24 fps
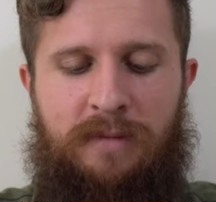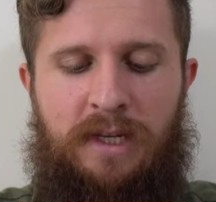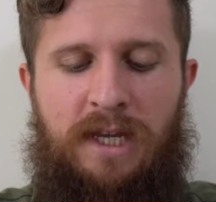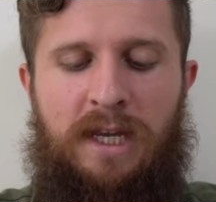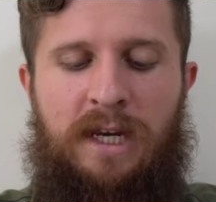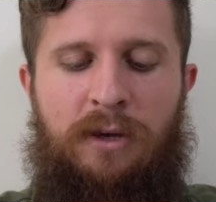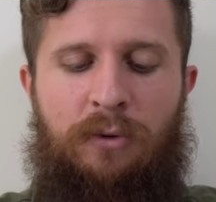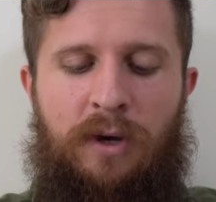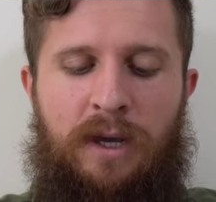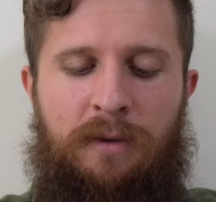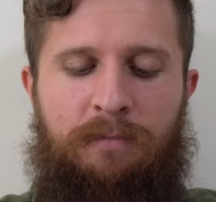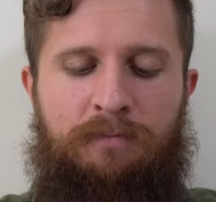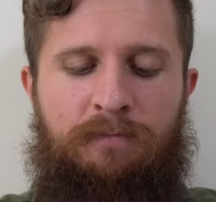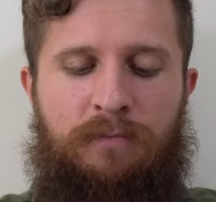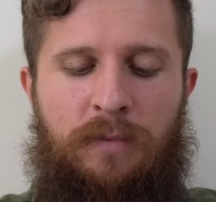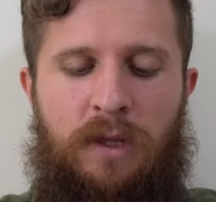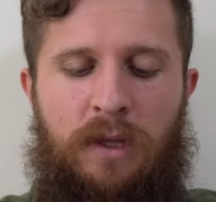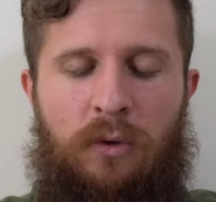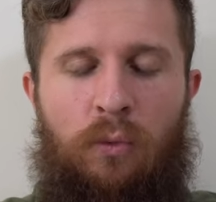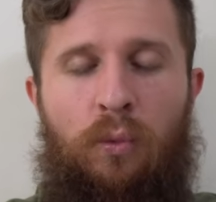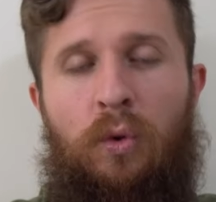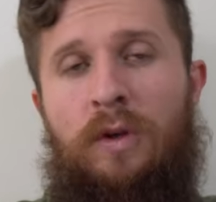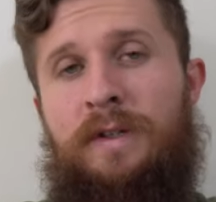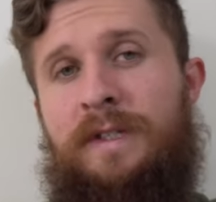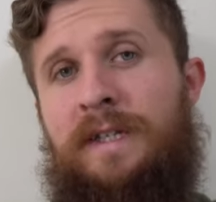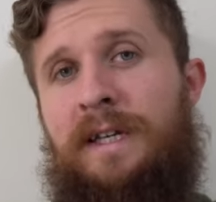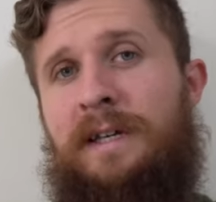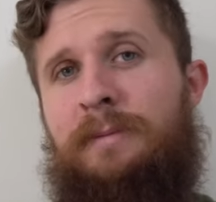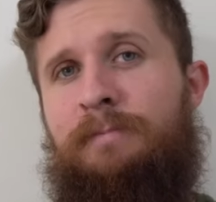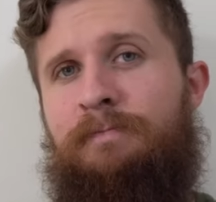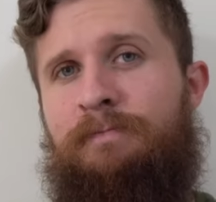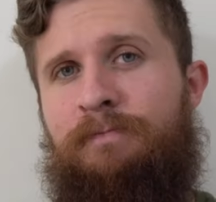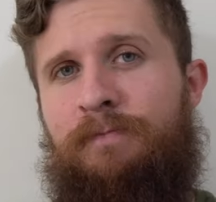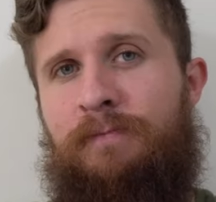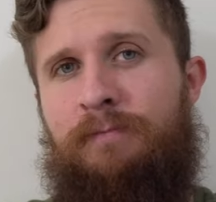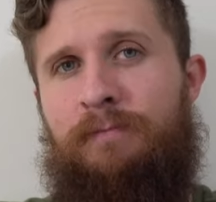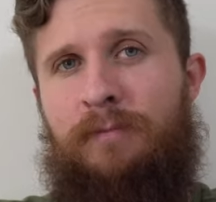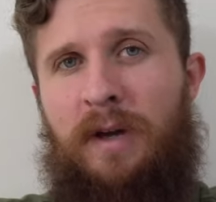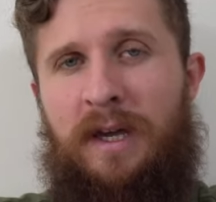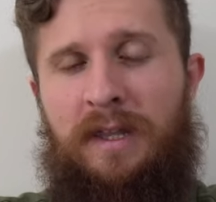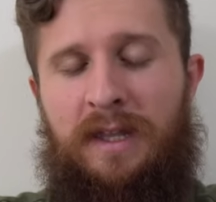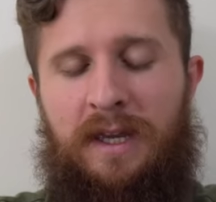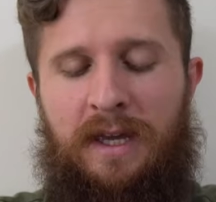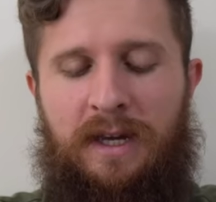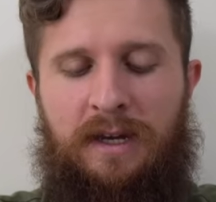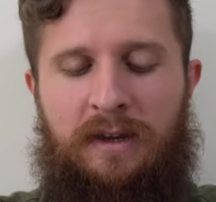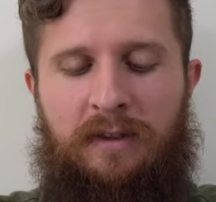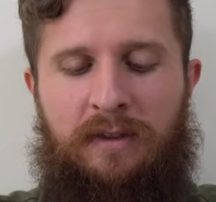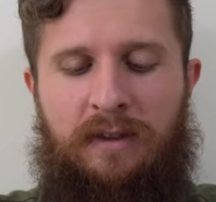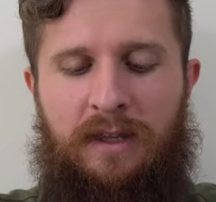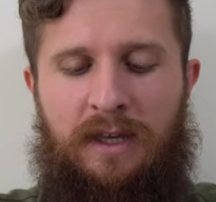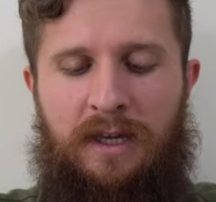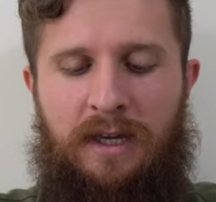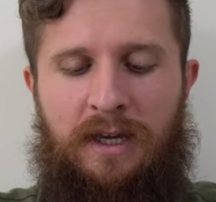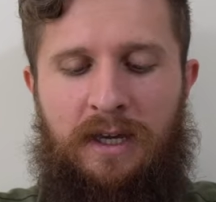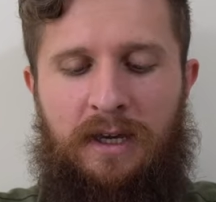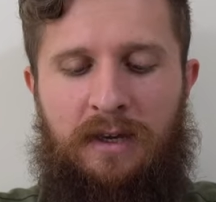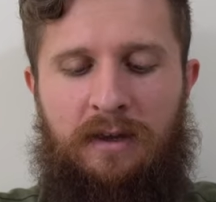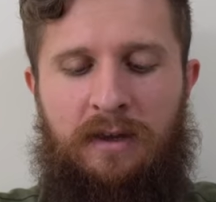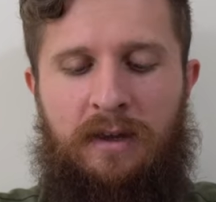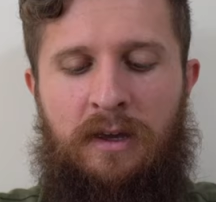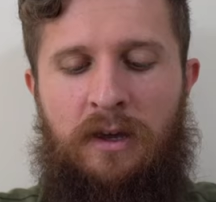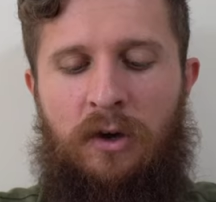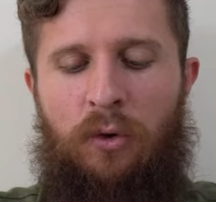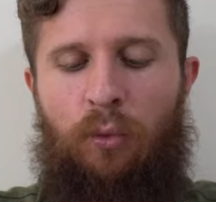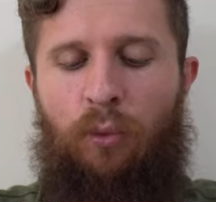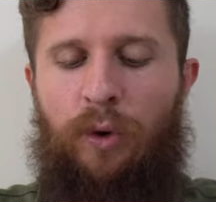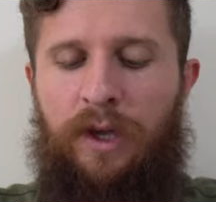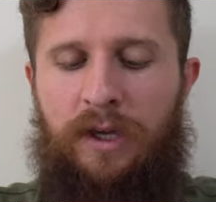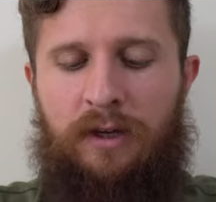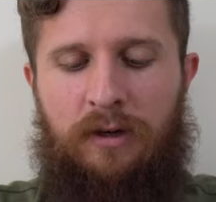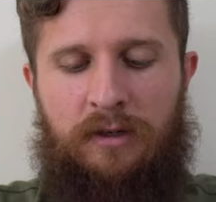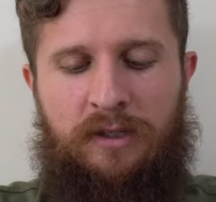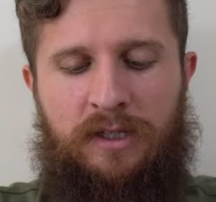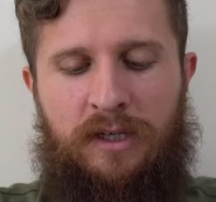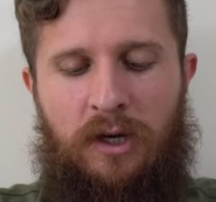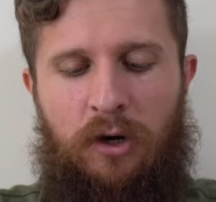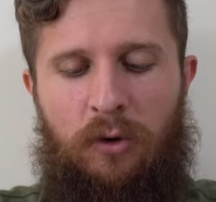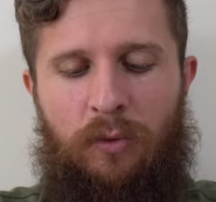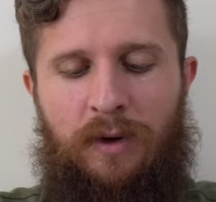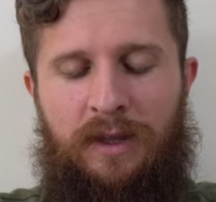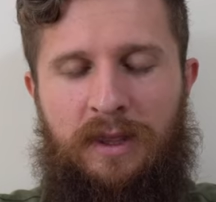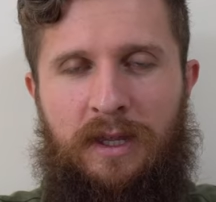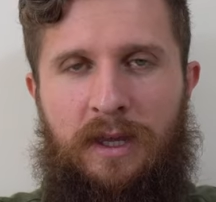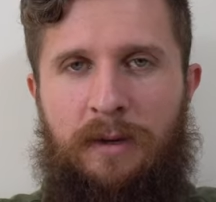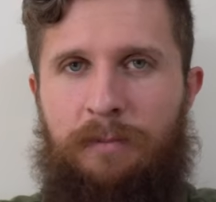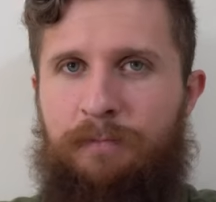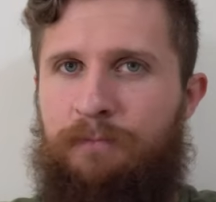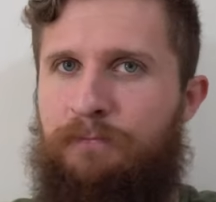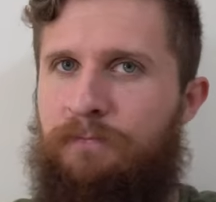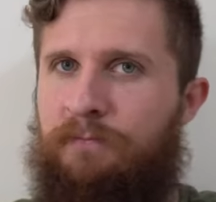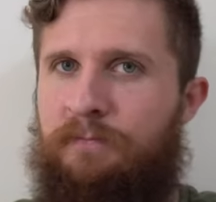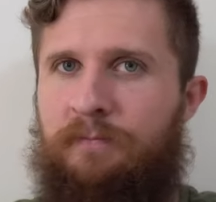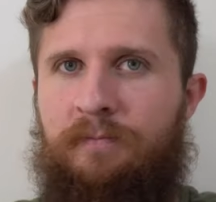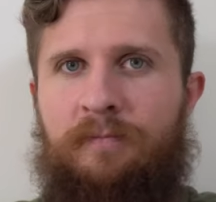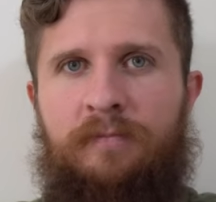Anyway, we'll see by the end of the week or so with it,